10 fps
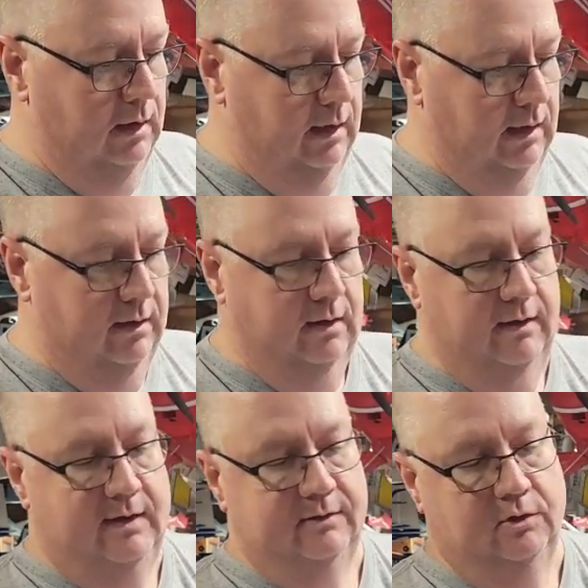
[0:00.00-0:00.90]
and uh,
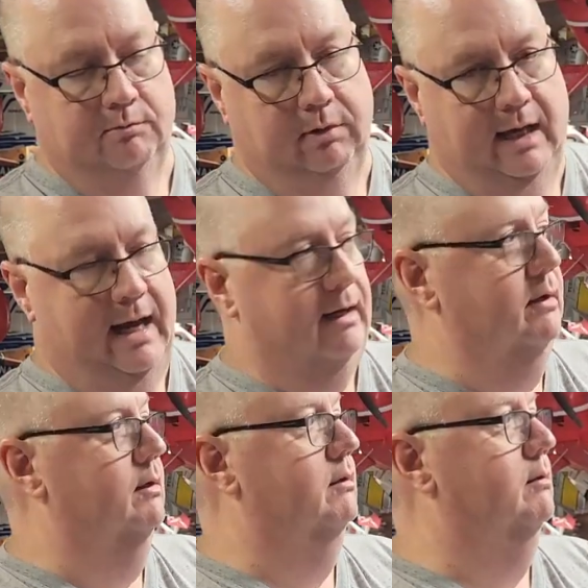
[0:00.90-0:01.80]
that's those black
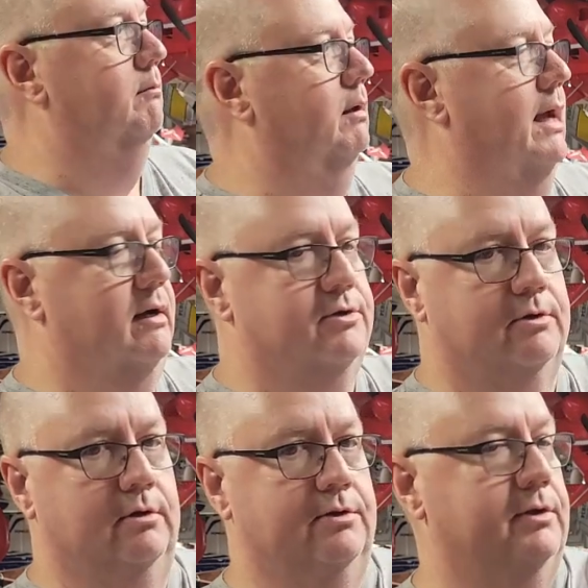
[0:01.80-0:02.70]
black
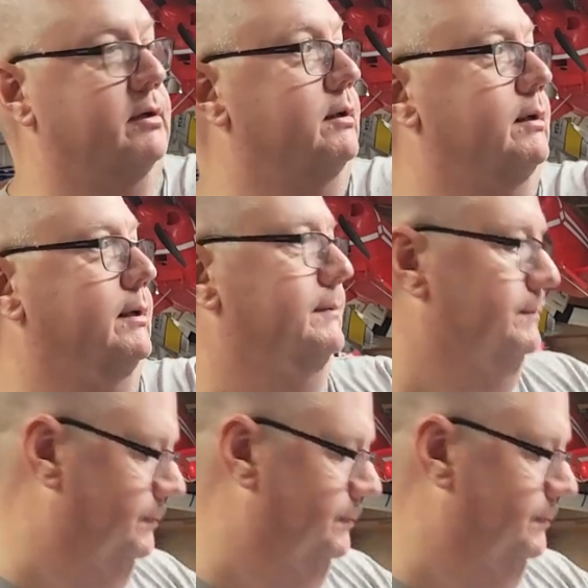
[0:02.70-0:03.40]
screws that are in there.